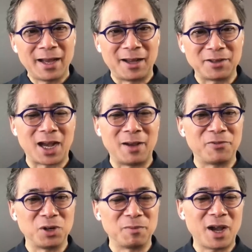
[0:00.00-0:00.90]
time for
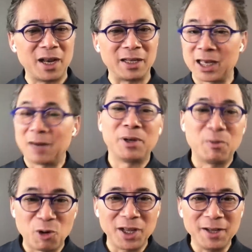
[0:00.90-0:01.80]
your body. Get up in the
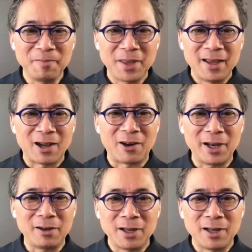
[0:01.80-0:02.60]
morning, all right?